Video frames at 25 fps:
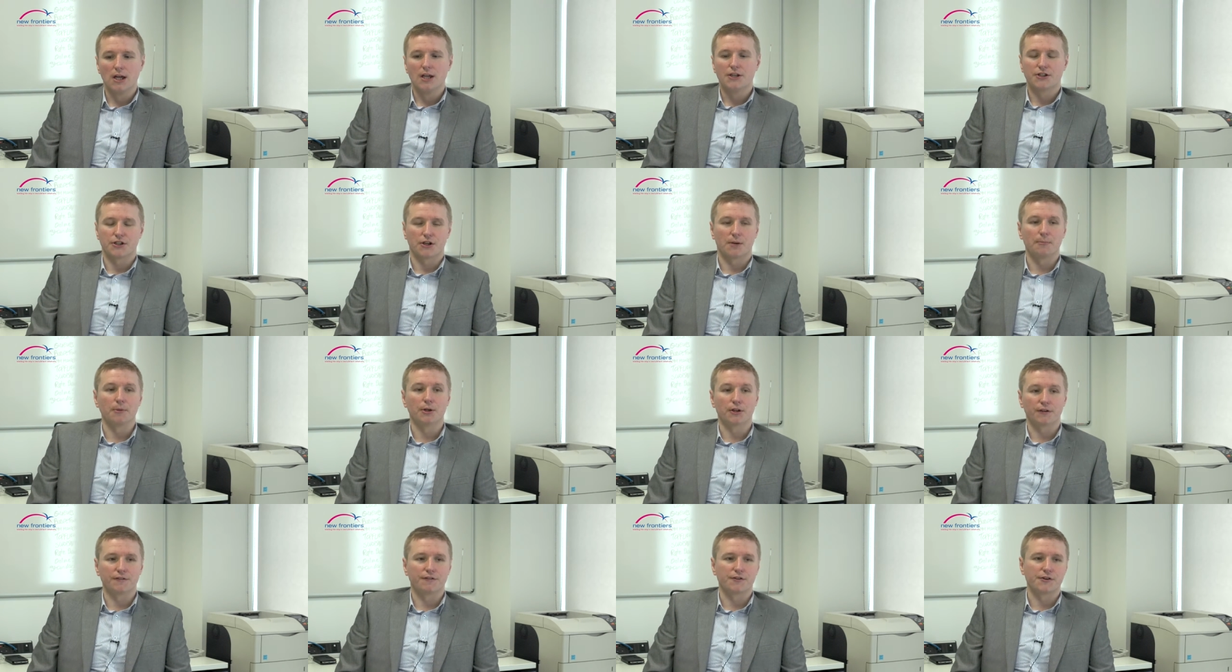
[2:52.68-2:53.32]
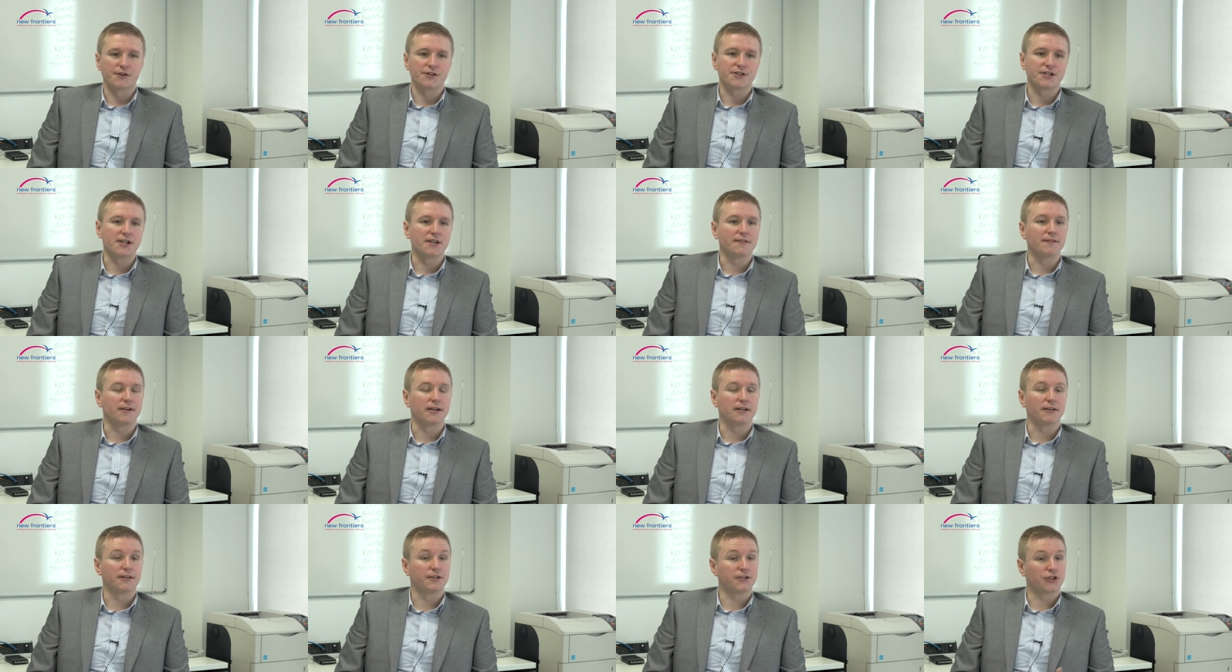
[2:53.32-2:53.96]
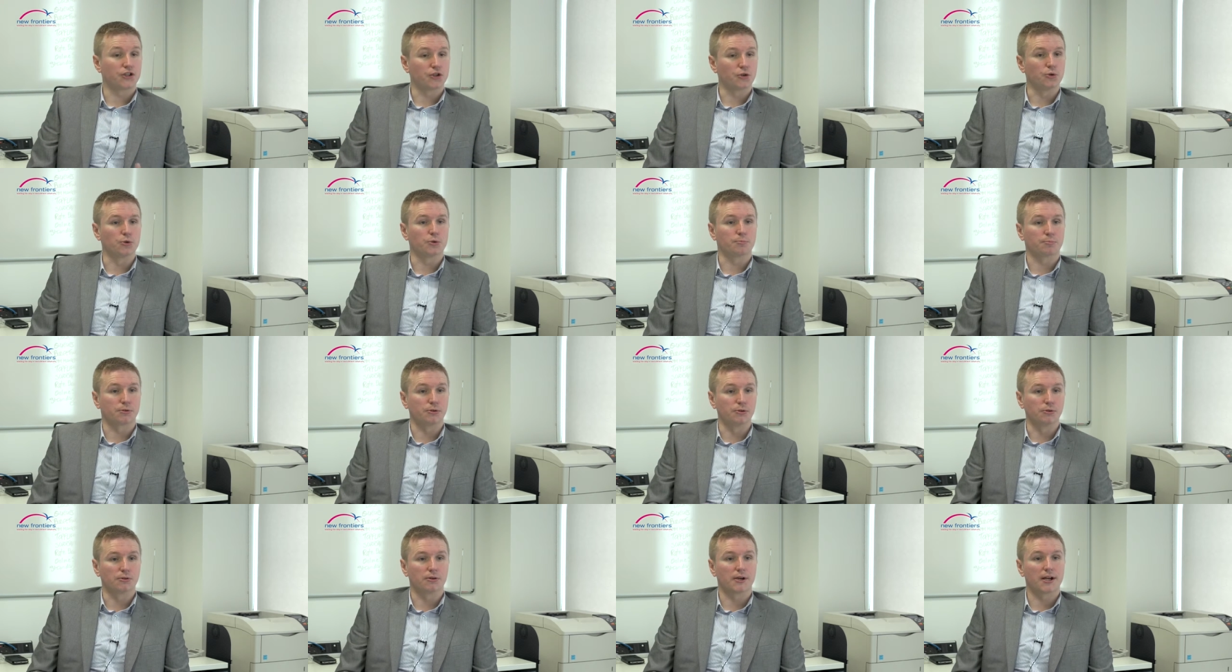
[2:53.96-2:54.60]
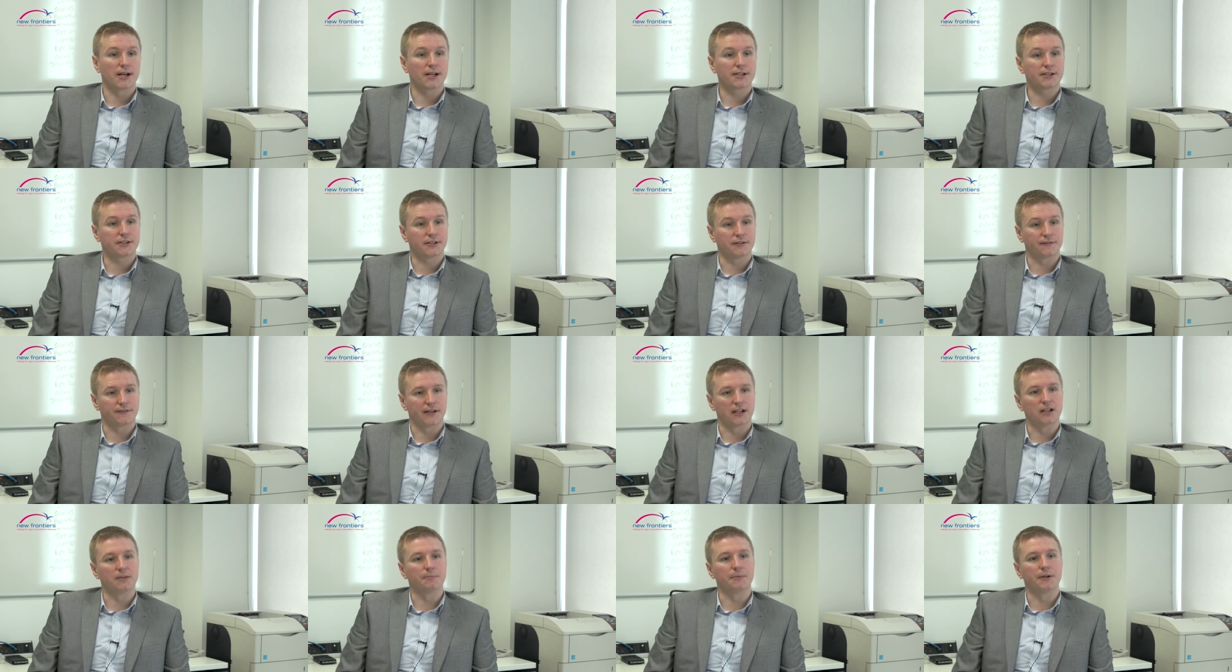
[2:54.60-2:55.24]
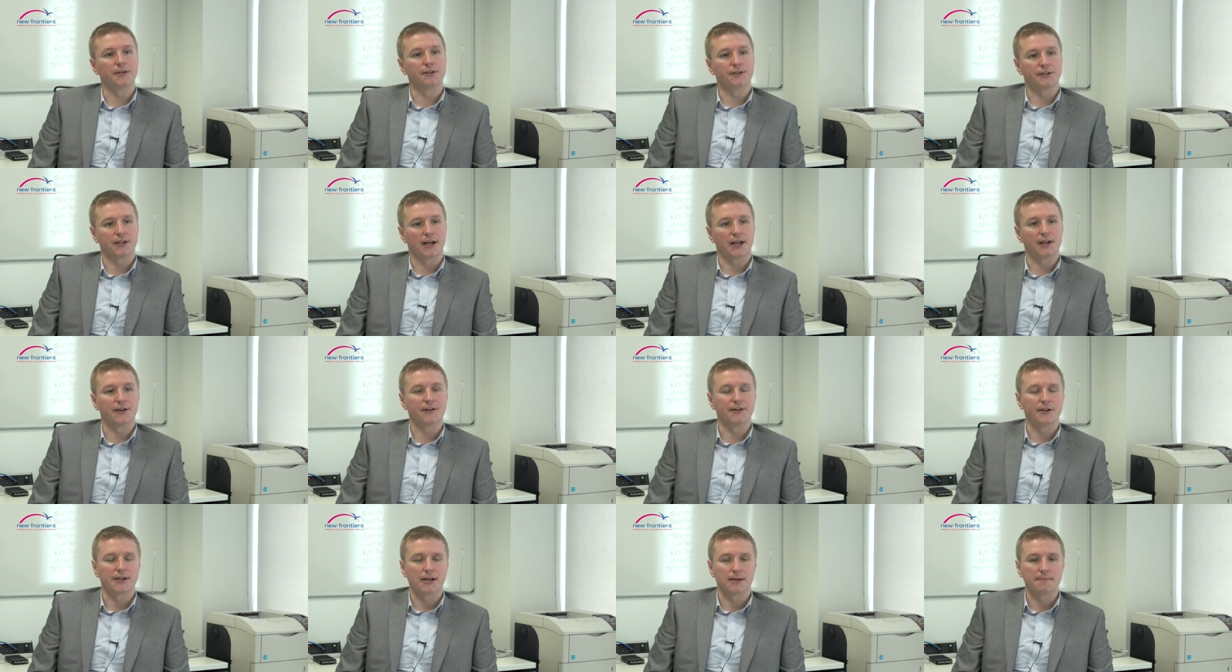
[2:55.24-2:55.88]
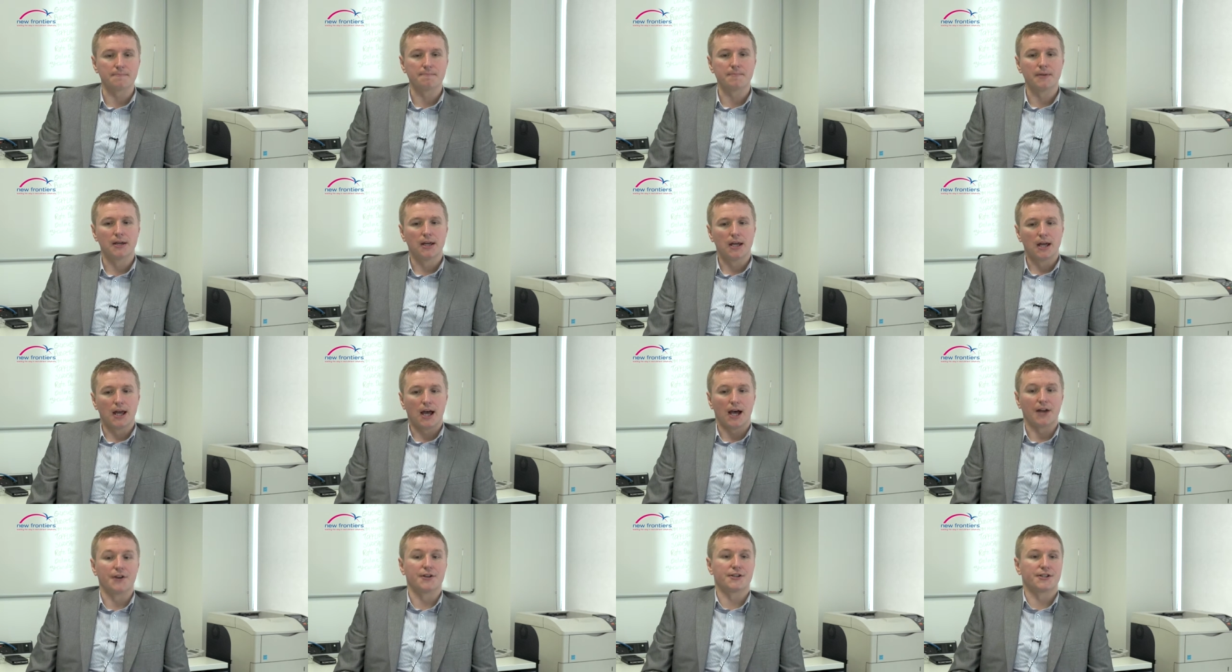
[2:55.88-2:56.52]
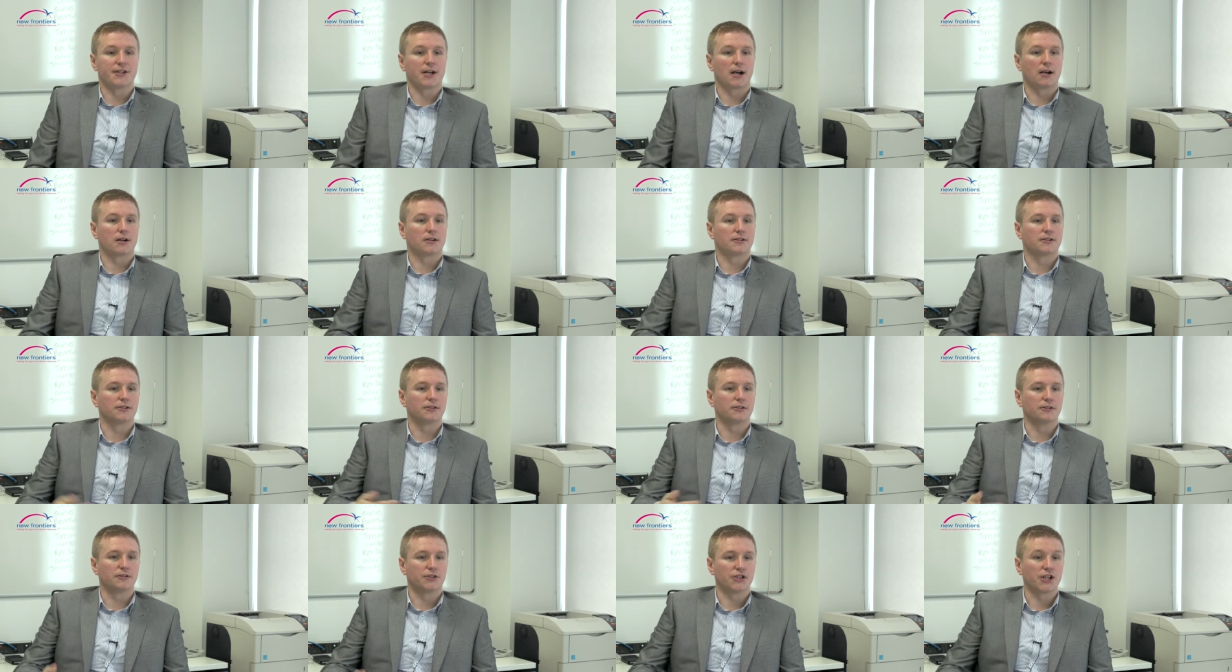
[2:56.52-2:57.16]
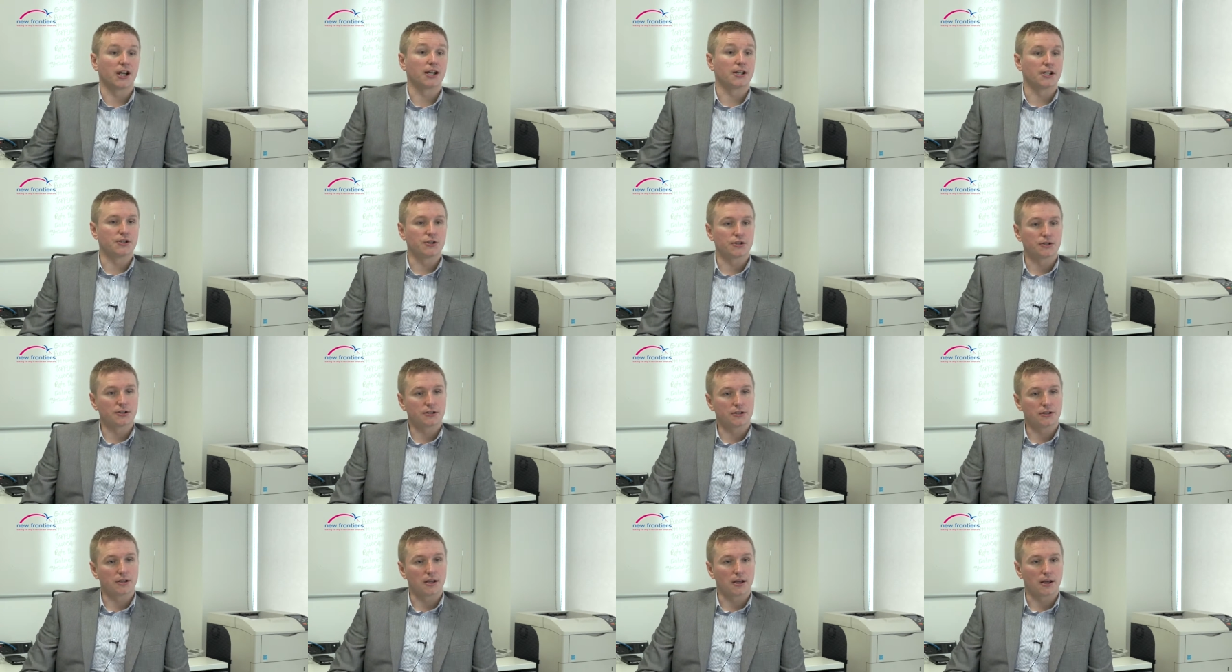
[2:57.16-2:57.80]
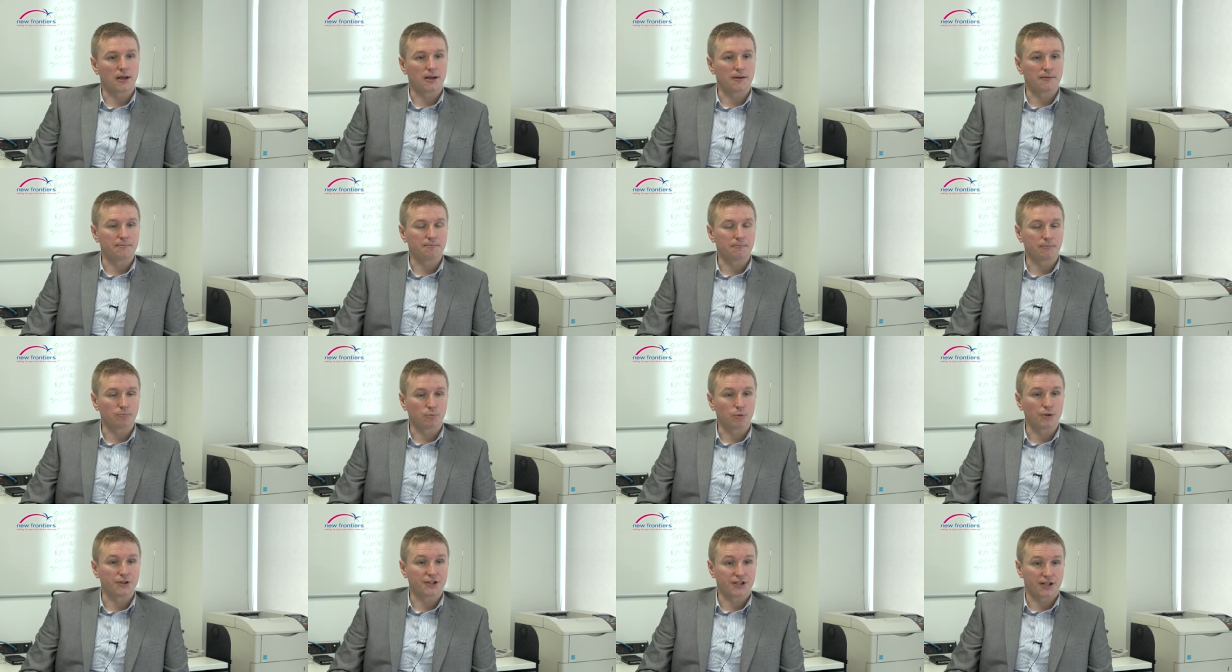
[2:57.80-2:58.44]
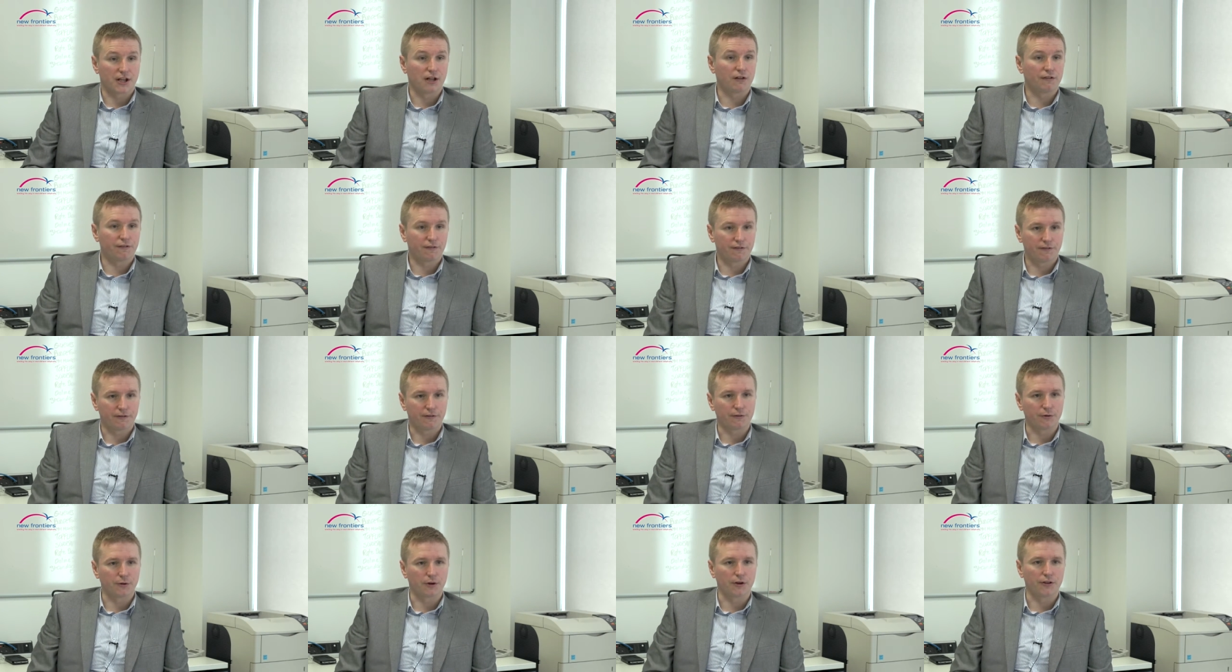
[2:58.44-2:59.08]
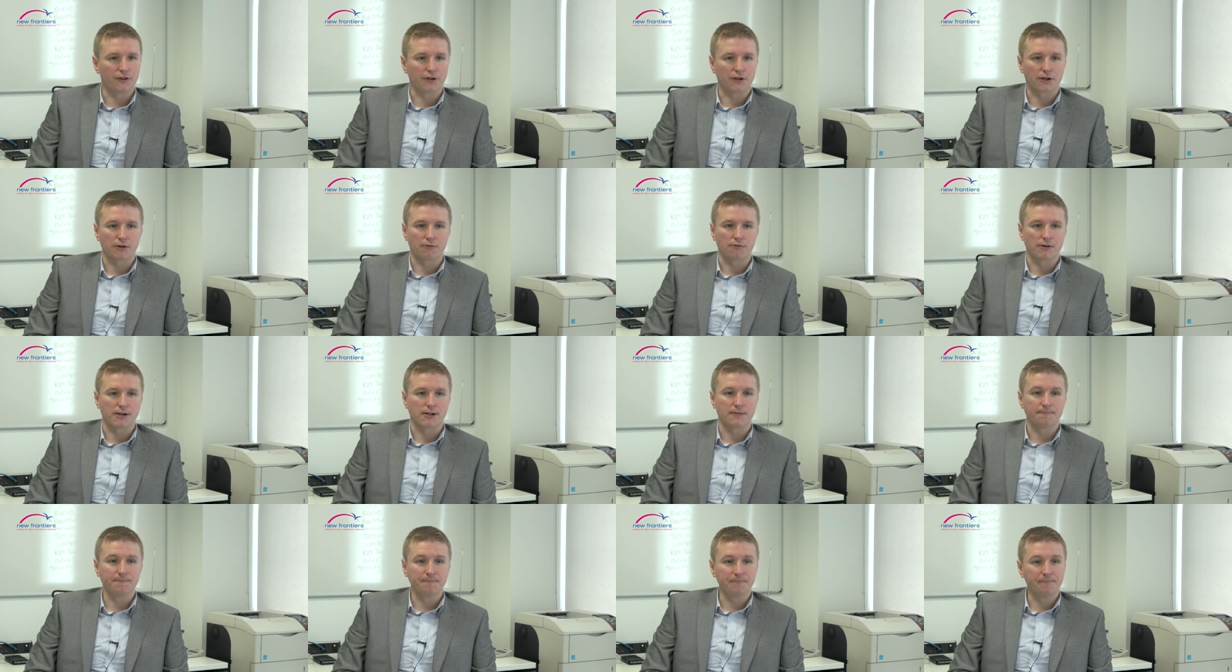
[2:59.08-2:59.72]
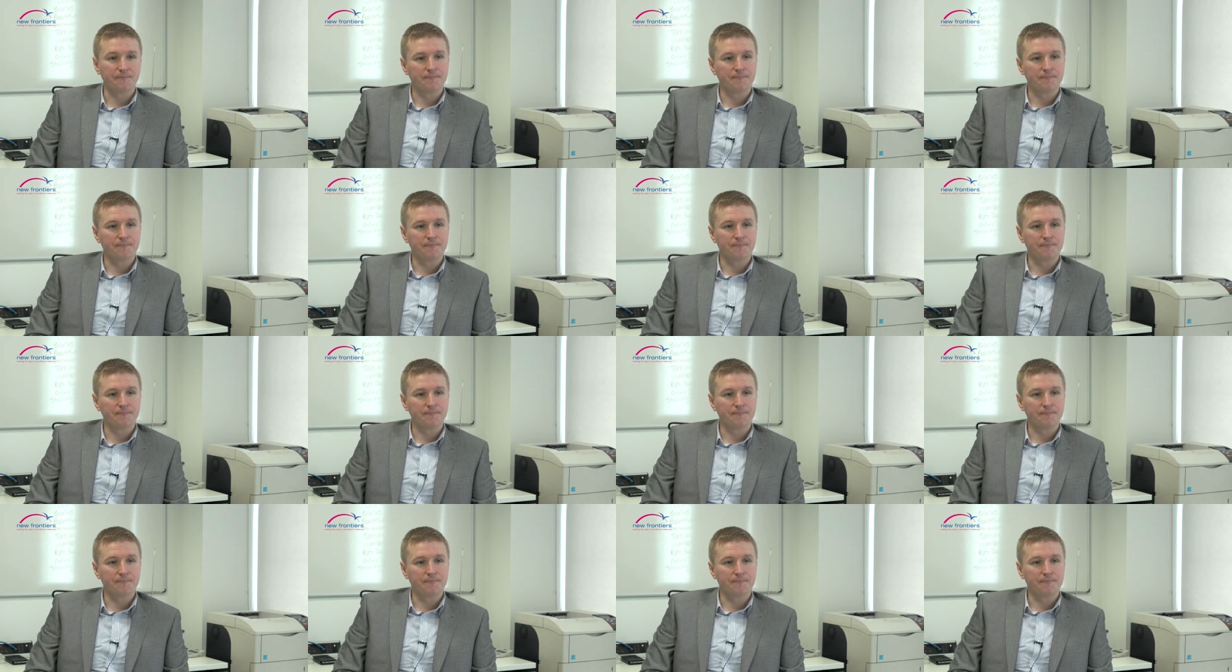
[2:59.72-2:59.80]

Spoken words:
So I'm looking for a CV that shows progress, development, and a desire to challenge oneself throughout their career.